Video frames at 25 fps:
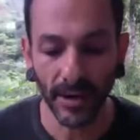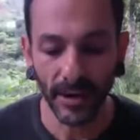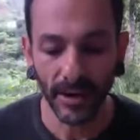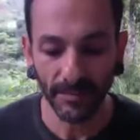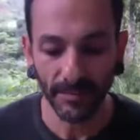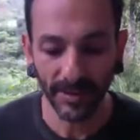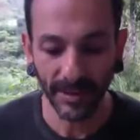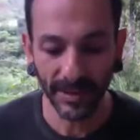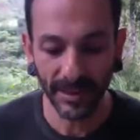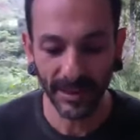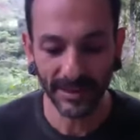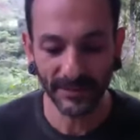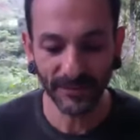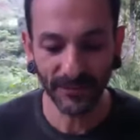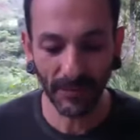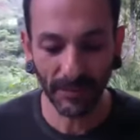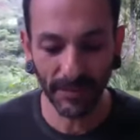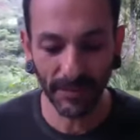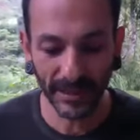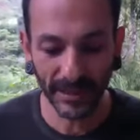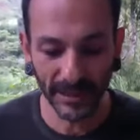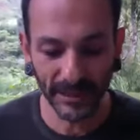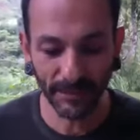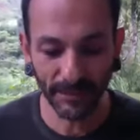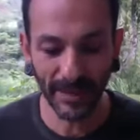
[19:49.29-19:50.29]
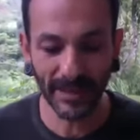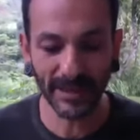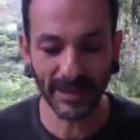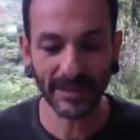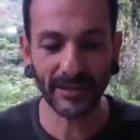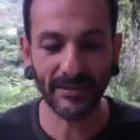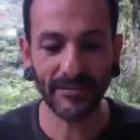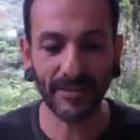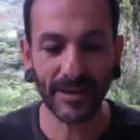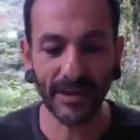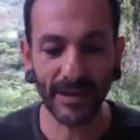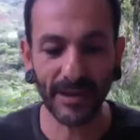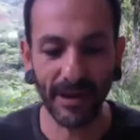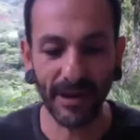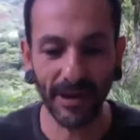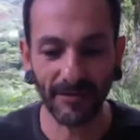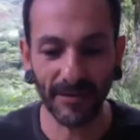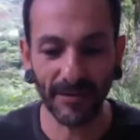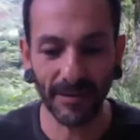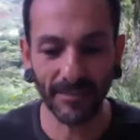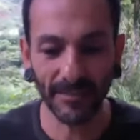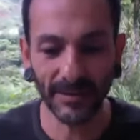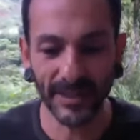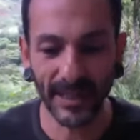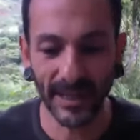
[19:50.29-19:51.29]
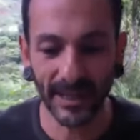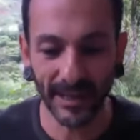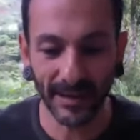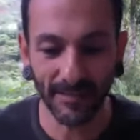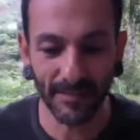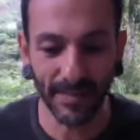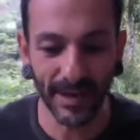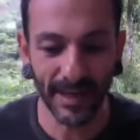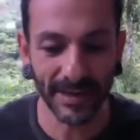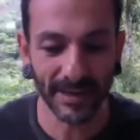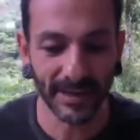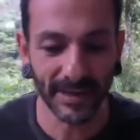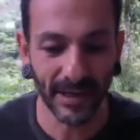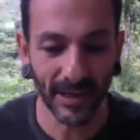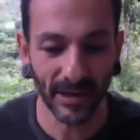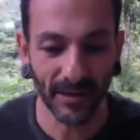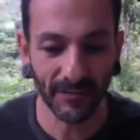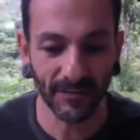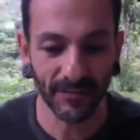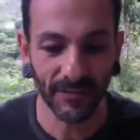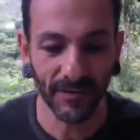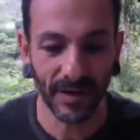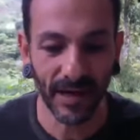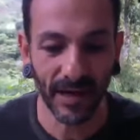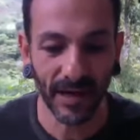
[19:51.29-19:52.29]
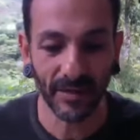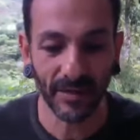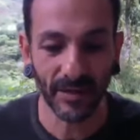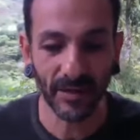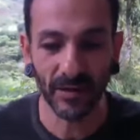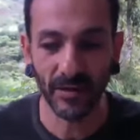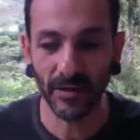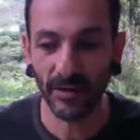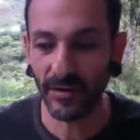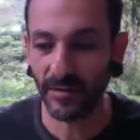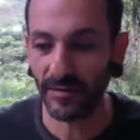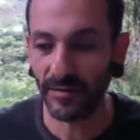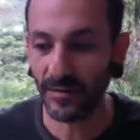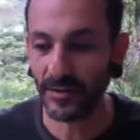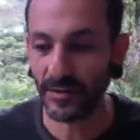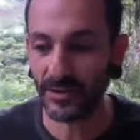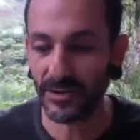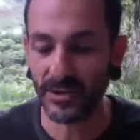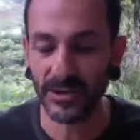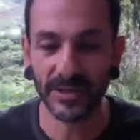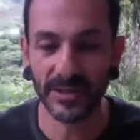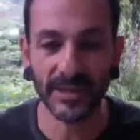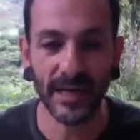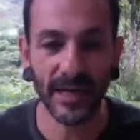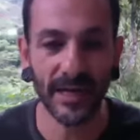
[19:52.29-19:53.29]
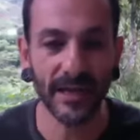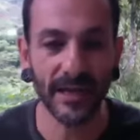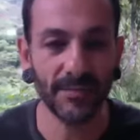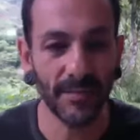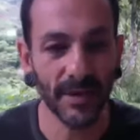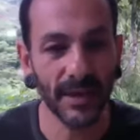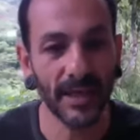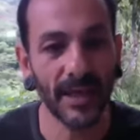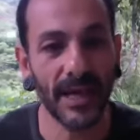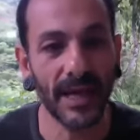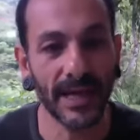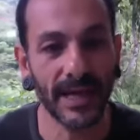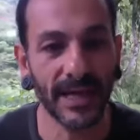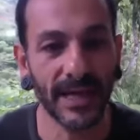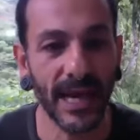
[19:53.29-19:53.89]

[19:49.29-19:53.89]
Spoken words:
Because from this space of enough, I'm telling myself and the universe is telling me like,